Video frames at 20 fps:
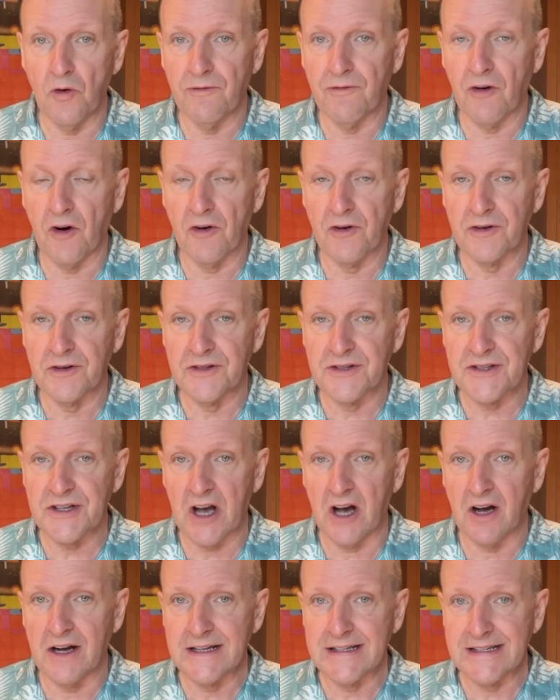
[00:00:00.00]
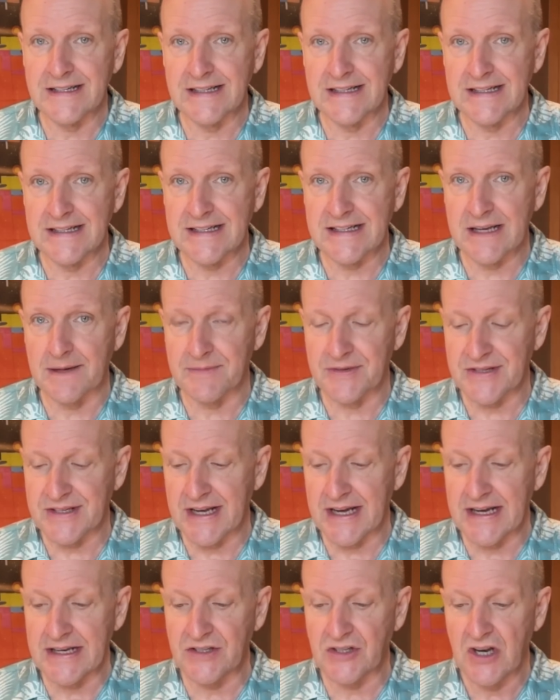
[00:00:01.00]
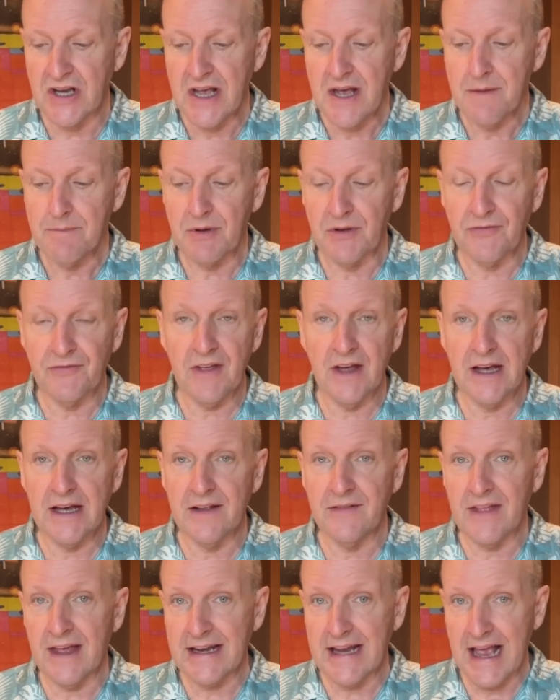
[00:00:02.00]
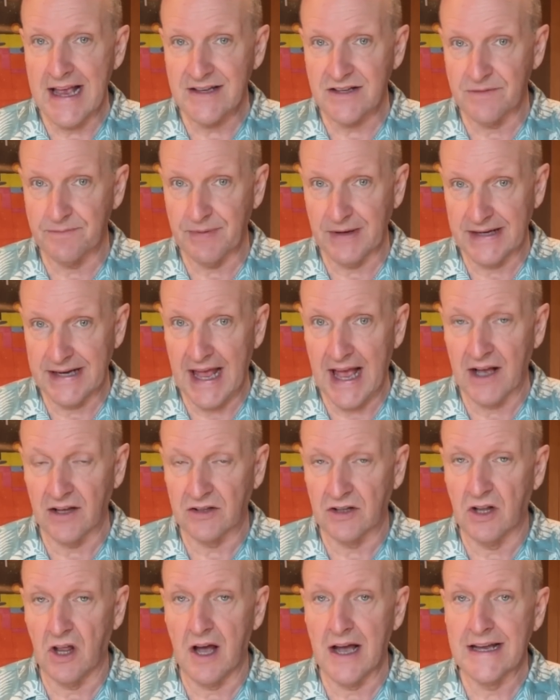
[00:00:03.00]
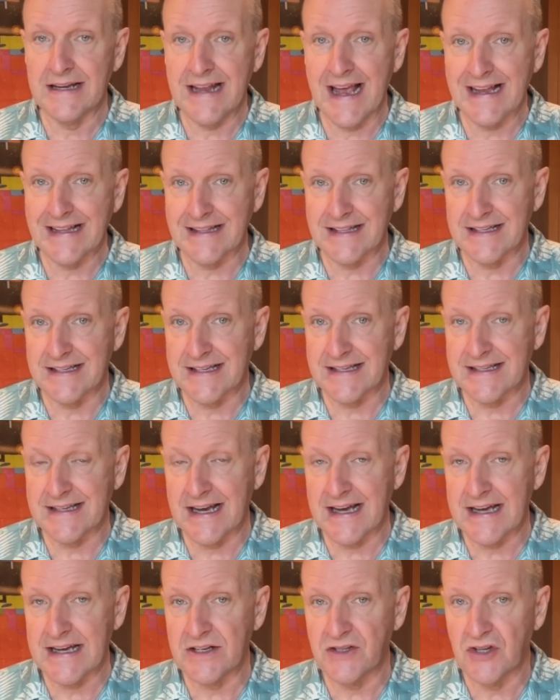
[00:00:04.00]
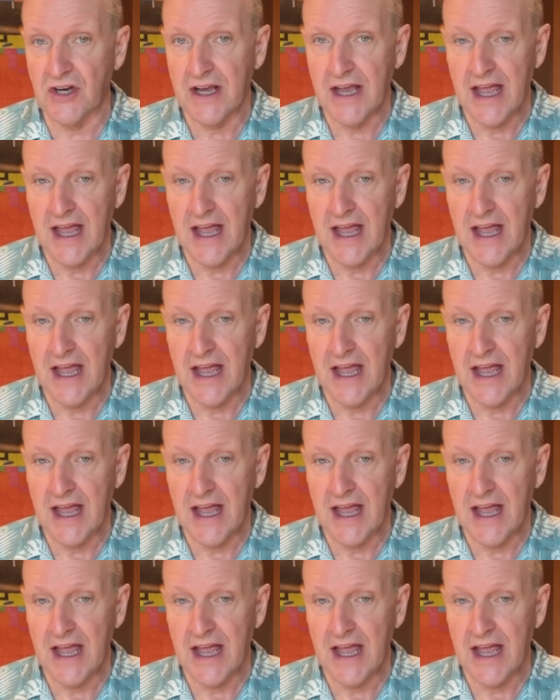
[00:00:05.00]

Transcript: foreigners' ID at some stage, but that hasn't been outlined at this stage,